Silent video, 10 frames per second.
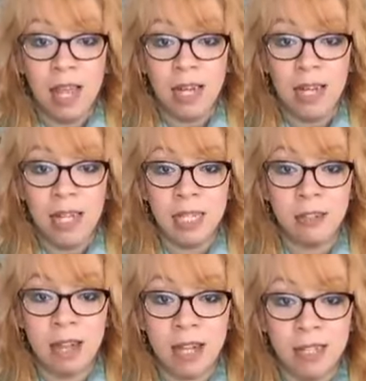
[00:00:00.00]
and he
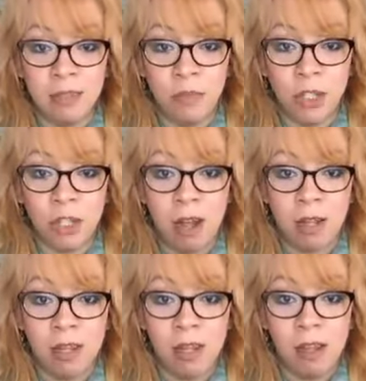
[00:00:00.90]
still has some
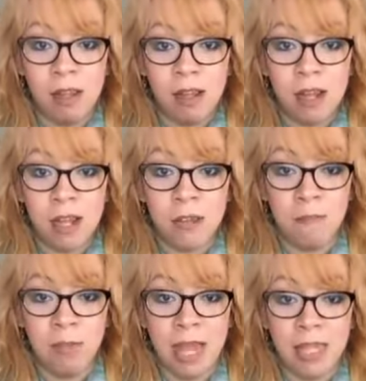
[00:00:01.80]
chalk
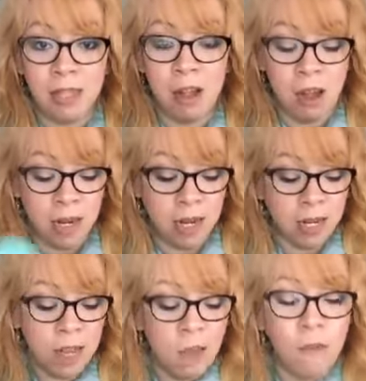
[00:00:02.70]
paste on
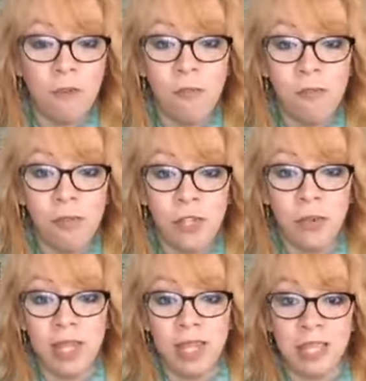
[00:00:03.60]
it from
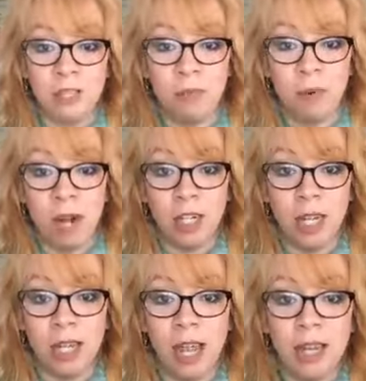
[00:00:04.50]
doing this little
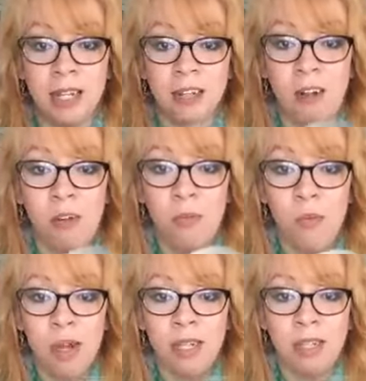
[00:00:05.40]
project, and it's
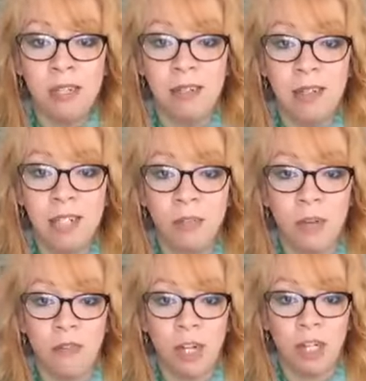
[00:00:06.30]
called Wonder. Here's
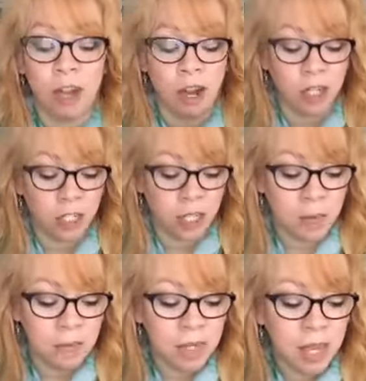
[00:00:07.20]
one of our chalk
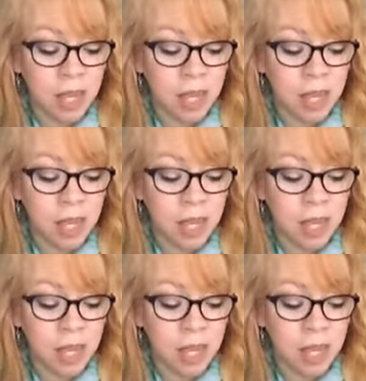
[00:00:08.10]
chips.